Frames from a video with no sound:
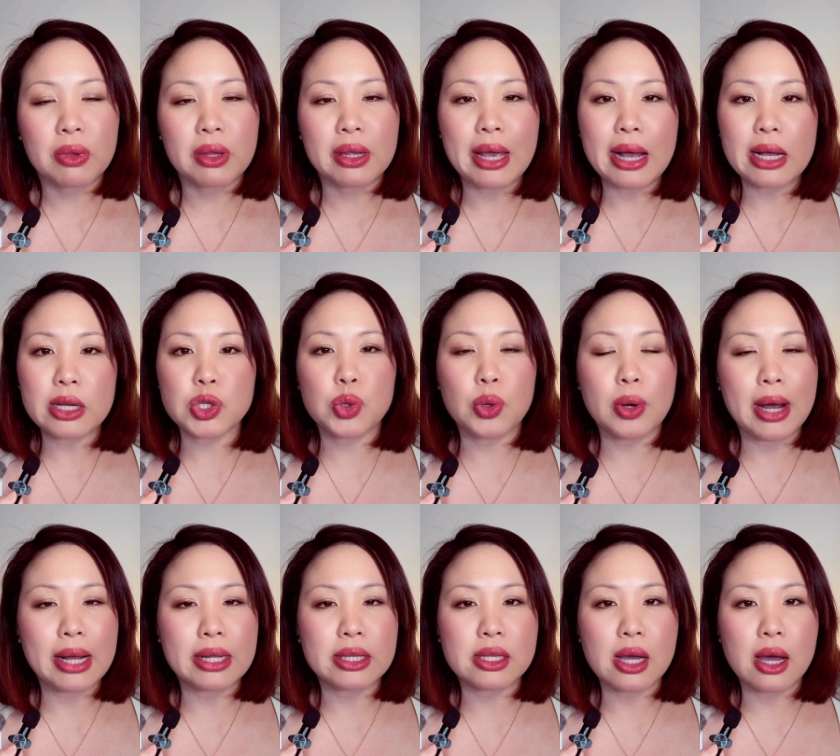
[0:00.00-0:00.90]
casual
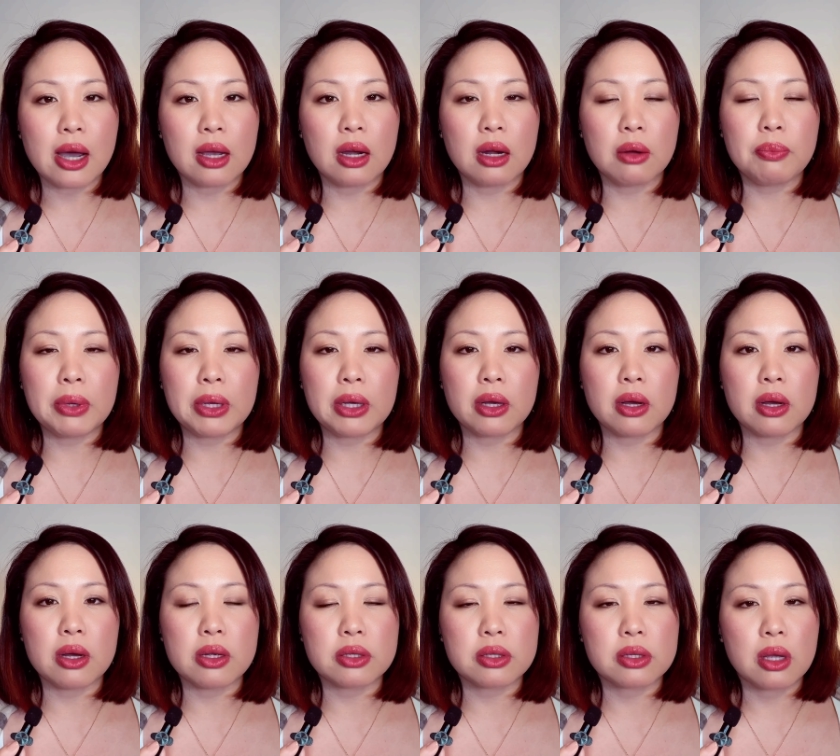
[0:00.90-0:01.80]
attire
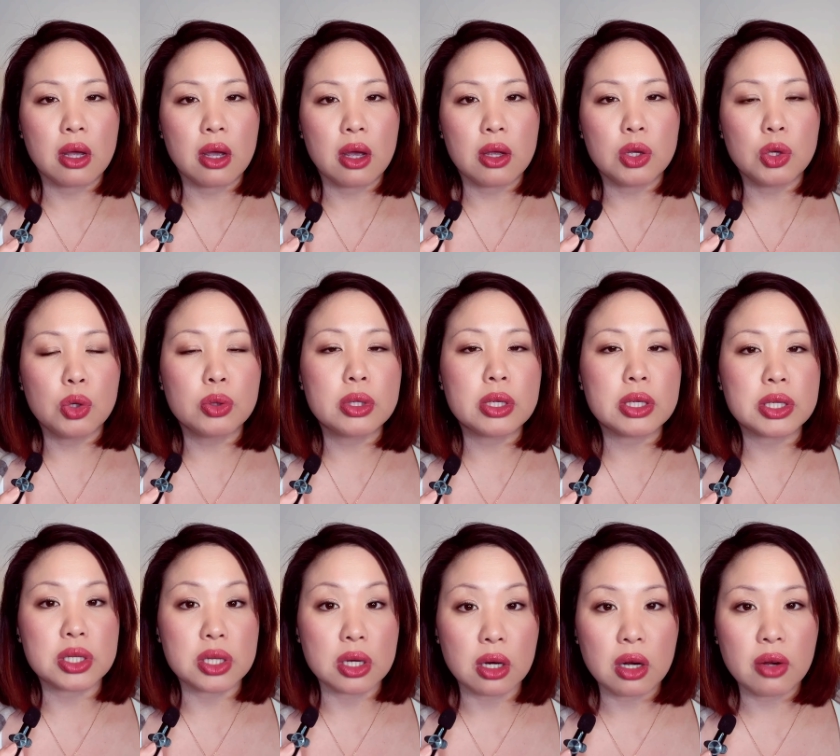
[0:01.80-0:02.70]
because you
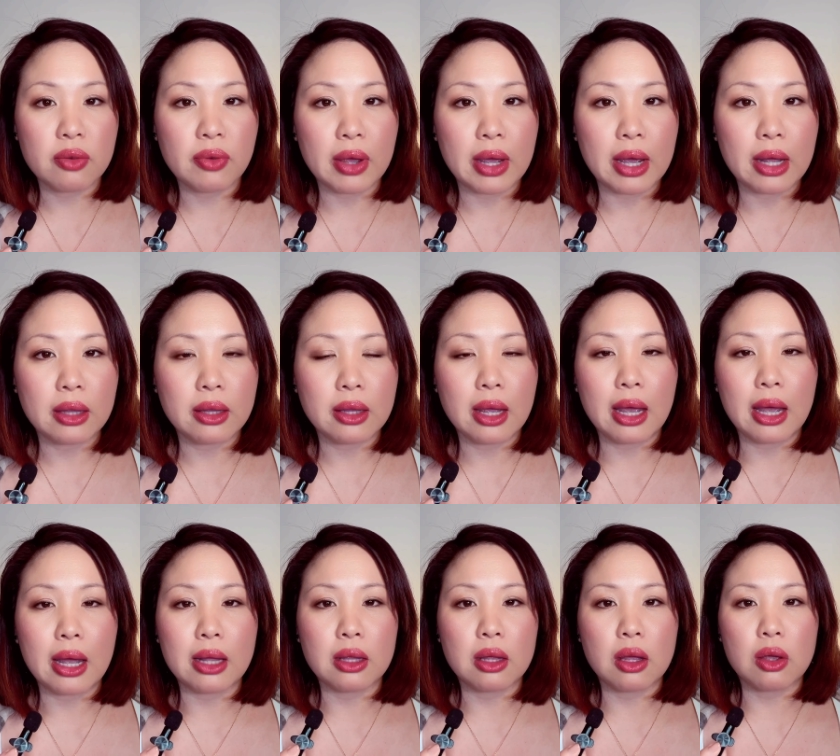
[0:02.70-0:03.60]
deserve it
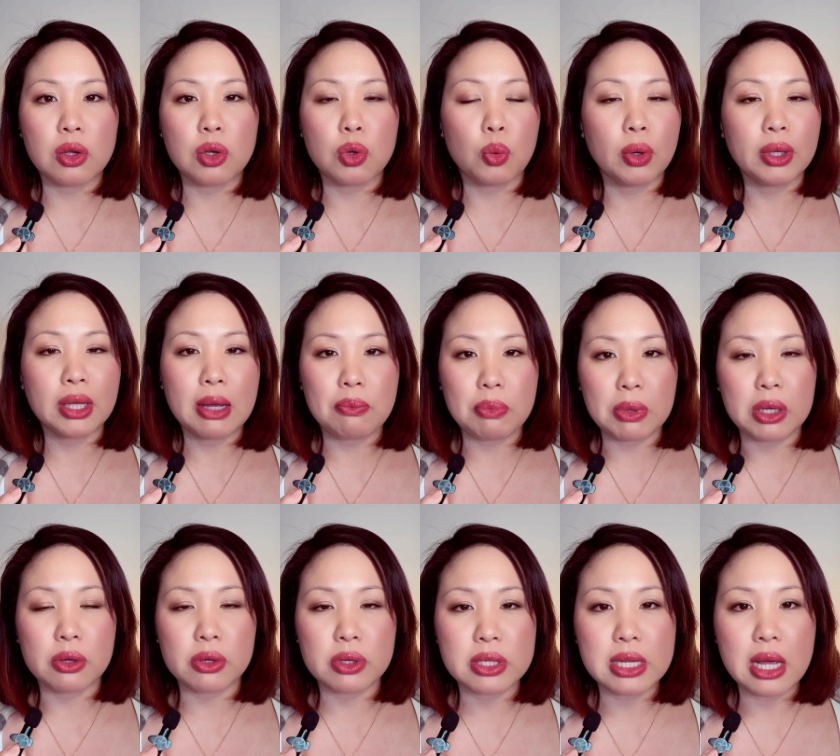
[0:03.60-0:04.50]
and you want to be
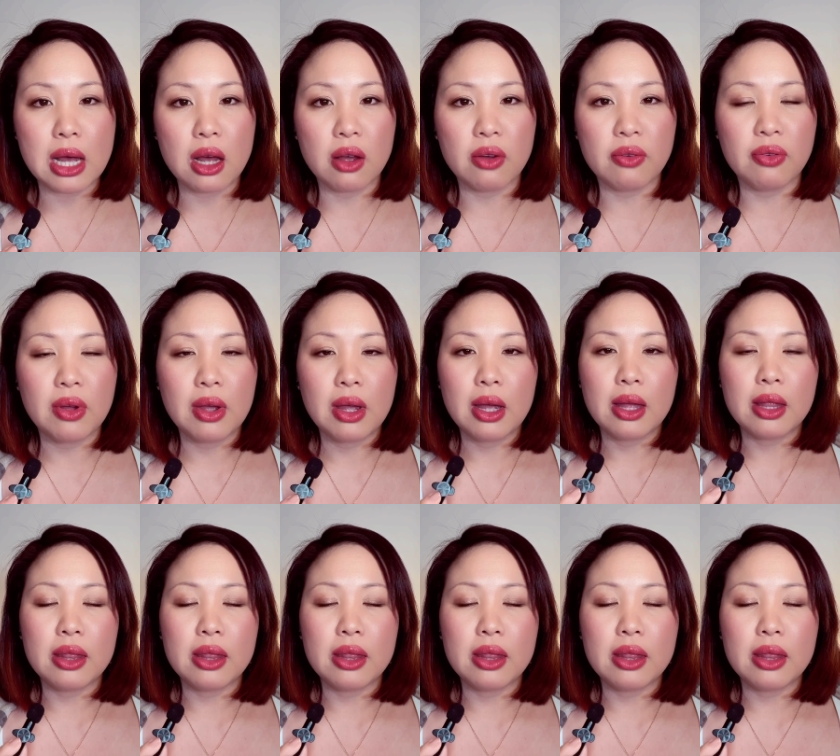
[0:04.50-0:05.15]
yourself,